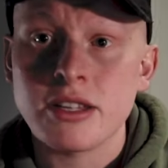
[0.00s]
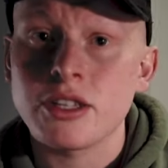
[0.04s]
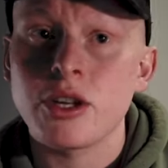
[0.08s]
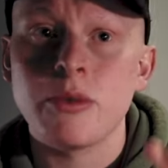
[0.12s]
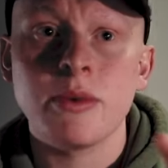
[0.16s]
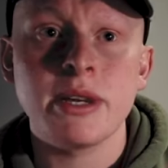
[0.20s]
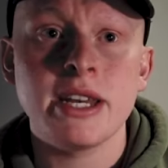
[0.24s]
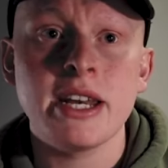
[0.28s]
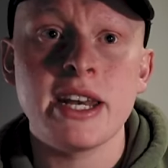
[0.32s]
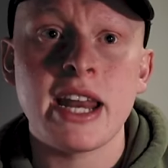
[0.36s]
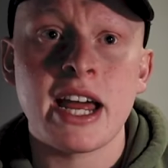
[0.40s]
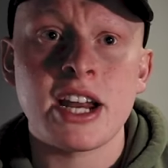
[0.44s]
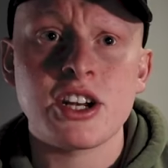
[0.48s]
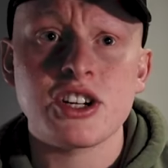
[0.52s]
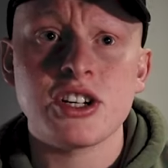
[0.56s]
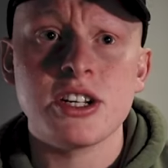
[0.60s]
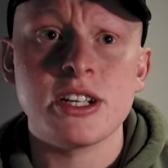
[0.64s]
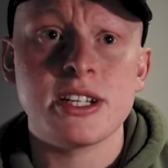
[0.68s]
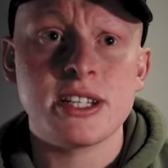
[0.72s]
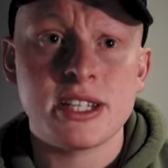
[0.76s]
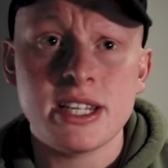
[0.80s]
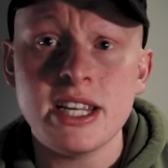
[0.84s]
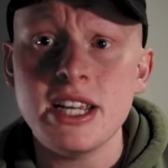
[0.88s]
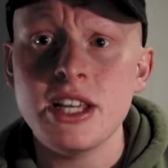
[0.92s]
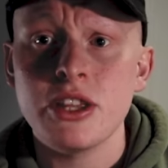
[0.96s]
So we didn't actually
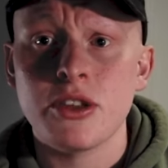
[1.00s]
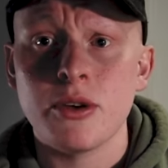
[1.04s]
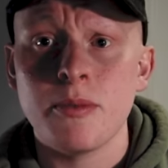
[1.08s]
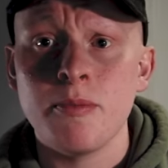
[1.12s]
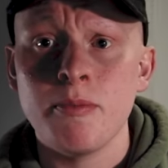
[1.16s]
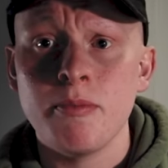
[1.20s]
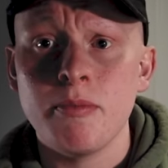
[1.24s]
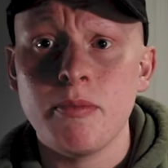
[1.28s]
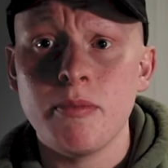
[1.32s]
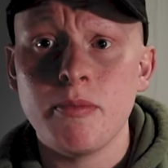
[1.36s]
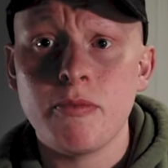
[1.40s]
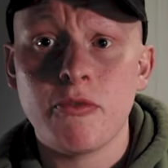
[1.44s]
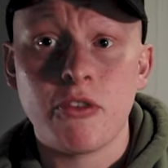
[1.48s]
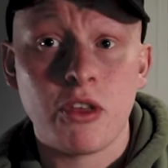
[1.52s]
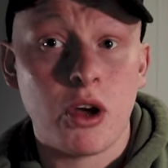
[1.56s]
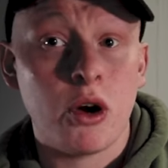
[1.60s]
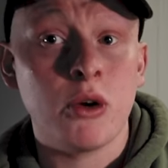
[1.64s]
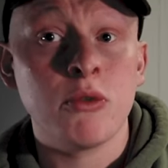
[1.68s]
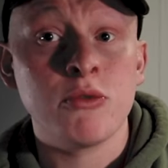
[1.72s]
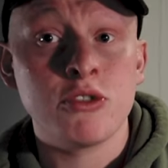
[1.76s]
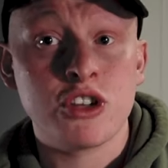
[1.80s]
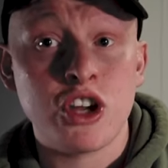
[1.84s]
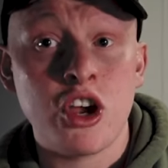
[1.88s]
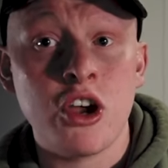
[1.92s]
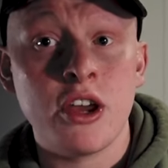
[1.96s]
see them for the
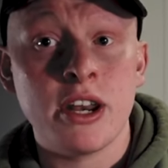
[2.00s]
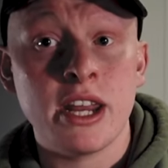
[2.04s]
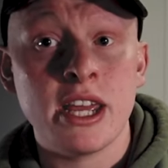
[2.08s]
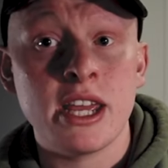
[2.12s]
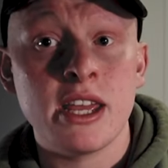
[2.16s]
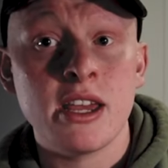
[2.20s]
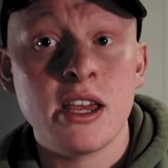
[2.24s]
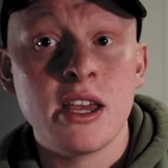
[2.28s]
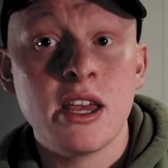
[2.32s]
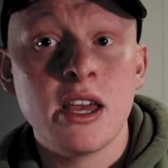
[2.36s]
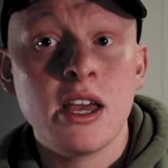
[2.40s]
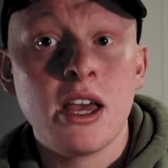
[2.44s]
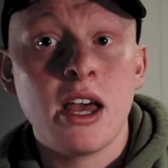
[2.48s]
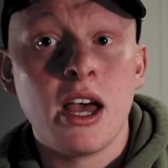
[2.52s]
whole journey.